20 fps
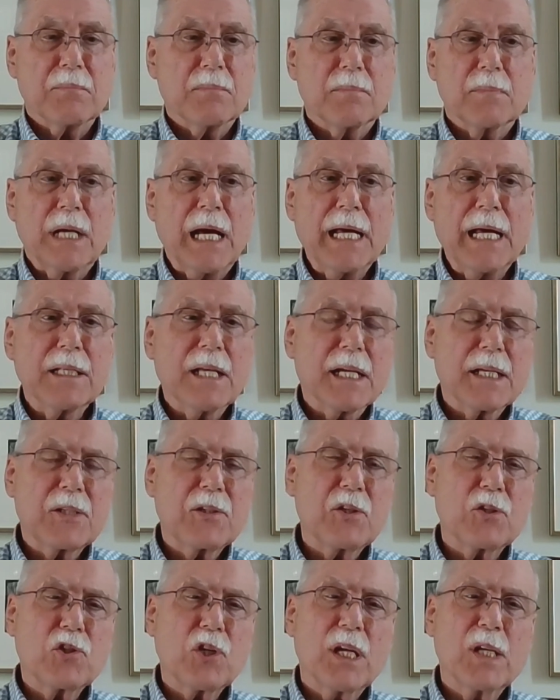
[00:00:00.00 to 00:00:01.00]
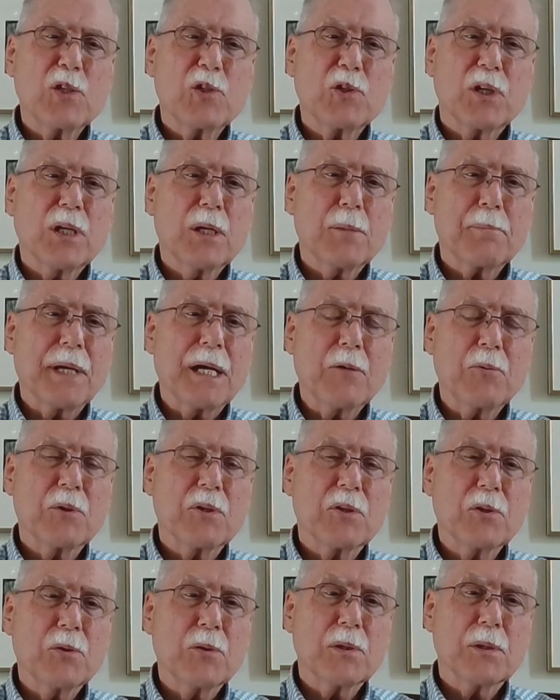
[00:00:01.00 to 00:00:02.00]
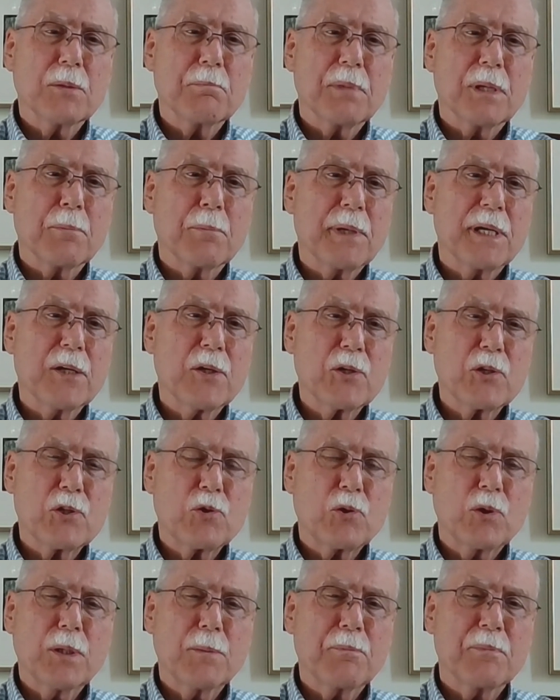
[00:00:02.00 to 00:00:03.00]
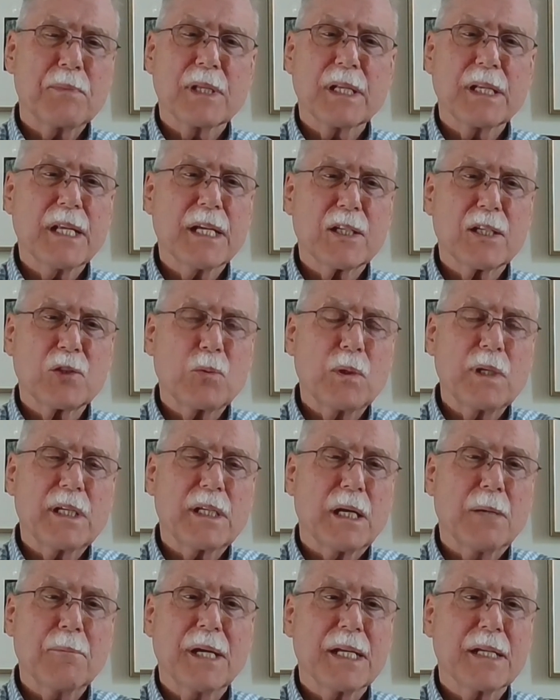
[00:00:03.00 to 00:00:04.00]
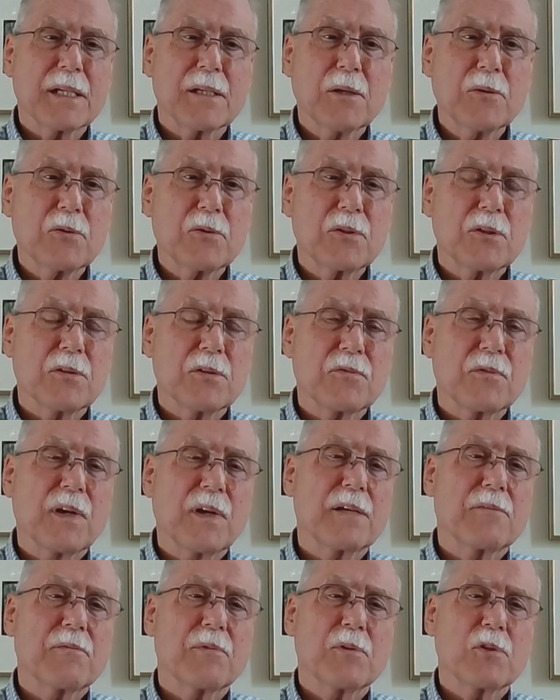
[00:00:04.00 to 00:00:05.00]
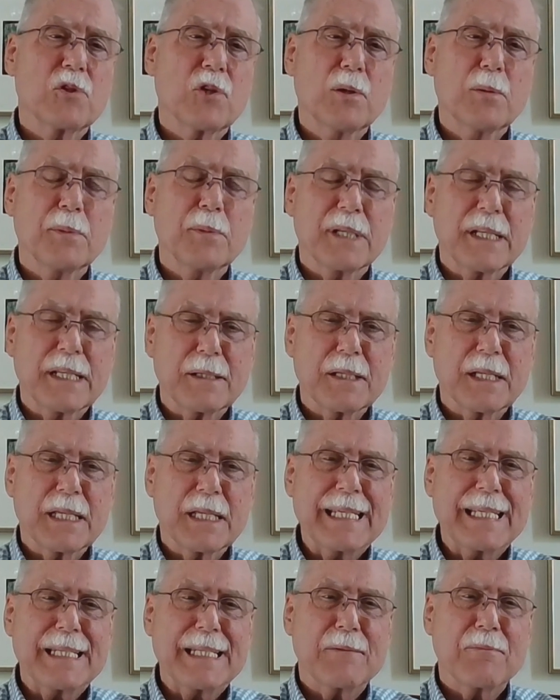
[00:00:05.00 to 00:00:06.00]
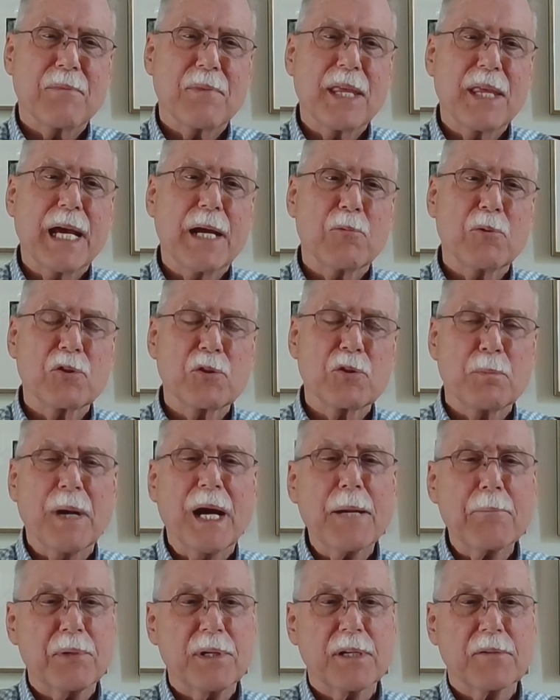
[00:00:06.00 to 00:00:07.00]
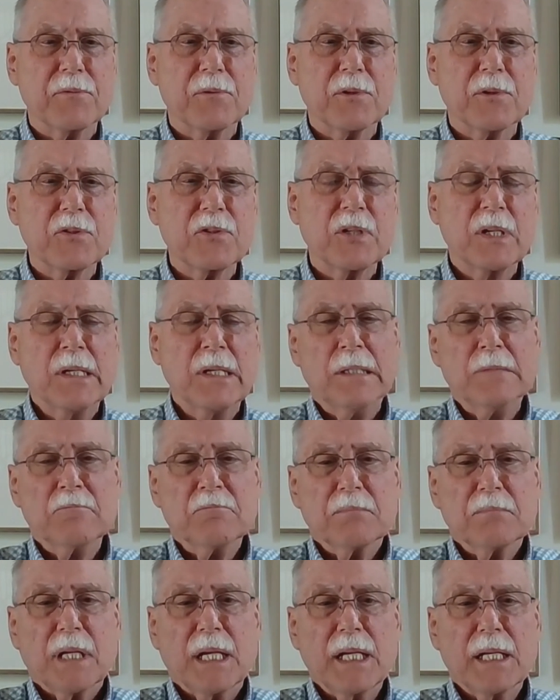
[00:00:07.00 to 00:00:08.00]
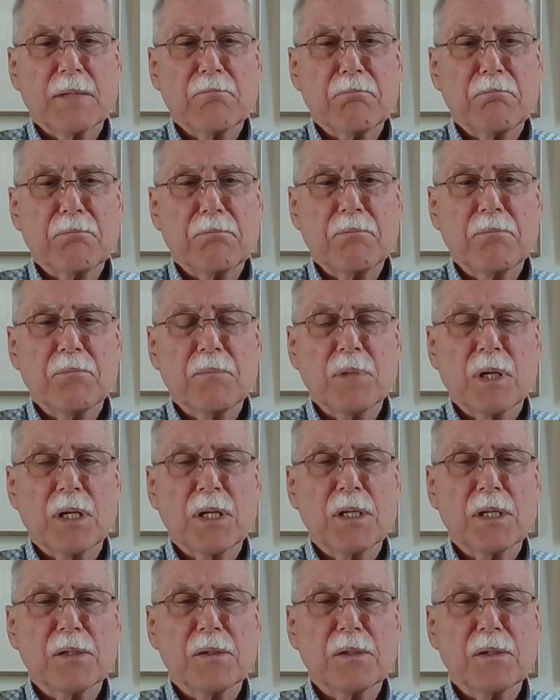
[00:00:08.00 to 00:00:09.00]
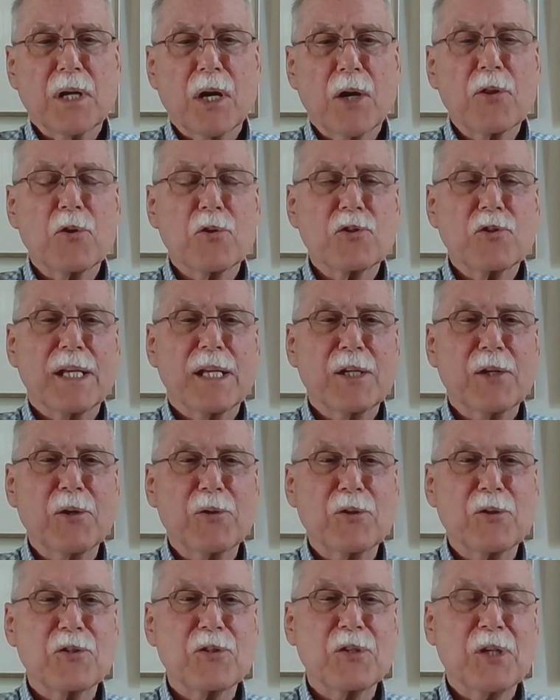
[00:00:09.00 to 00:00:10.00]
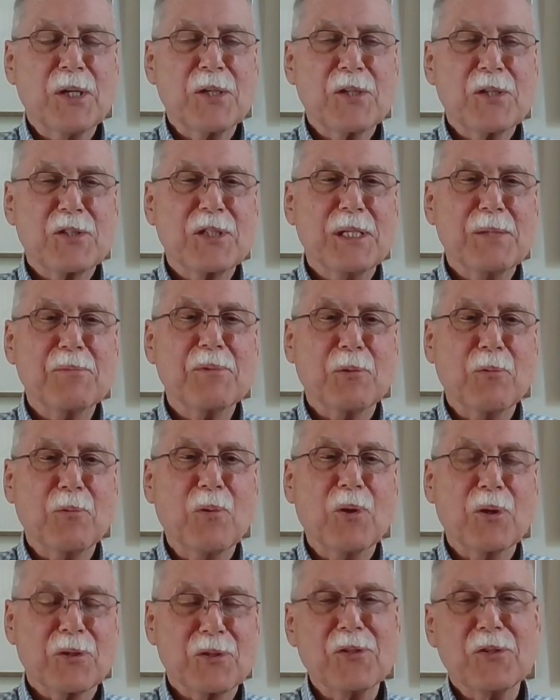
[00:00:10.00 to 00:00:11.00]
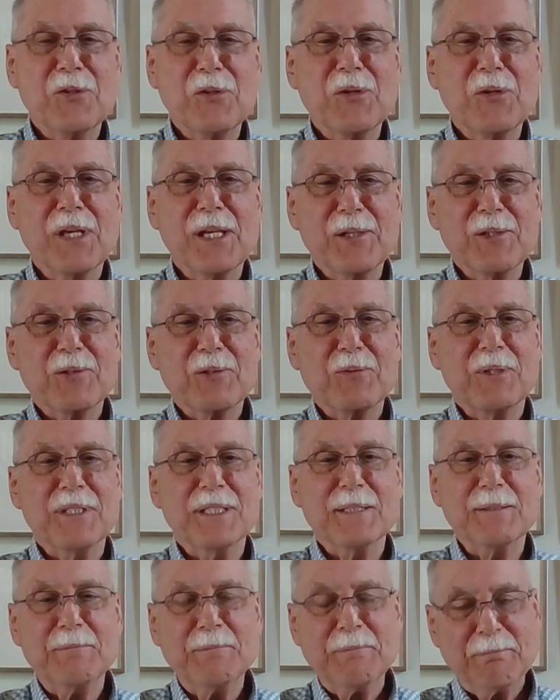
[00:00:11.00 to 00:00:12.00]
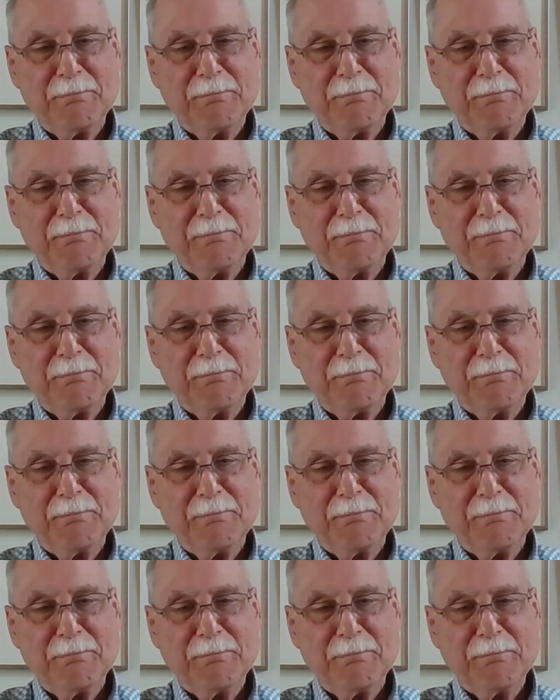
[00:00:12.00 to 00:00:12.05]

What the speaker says: I like to change it up. I would do a Paris trip, and the next week I might go to Frankfurt, Germany. And that was my preference. And others I noticed seem to want to do that as well.